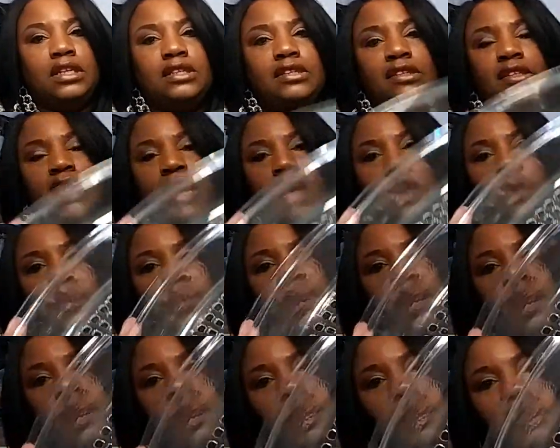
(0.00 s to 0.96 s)

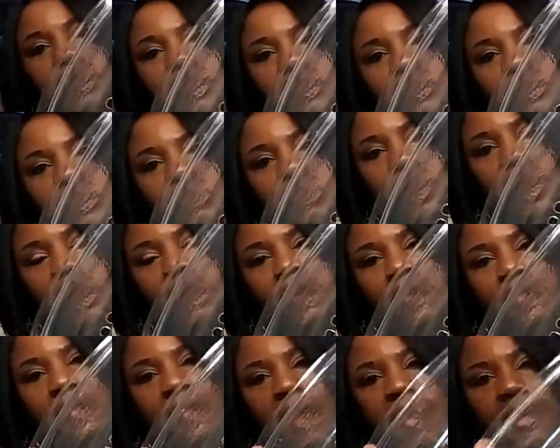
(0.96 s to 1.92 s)
So this is what it
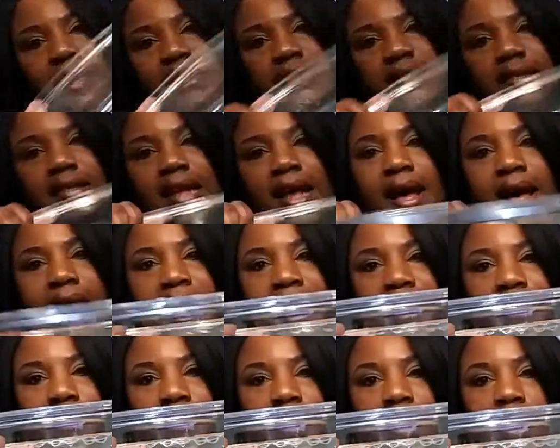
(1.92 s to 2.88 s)
looks like
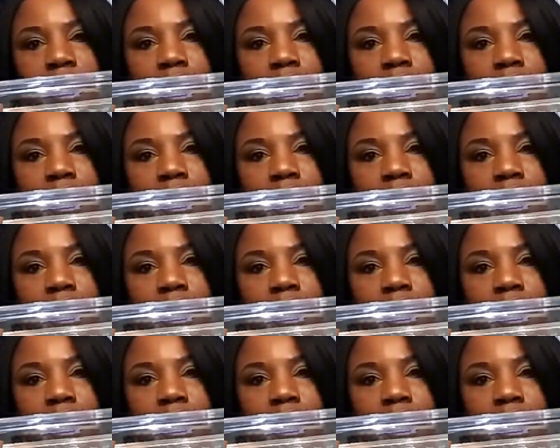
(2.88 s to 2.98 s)
inside.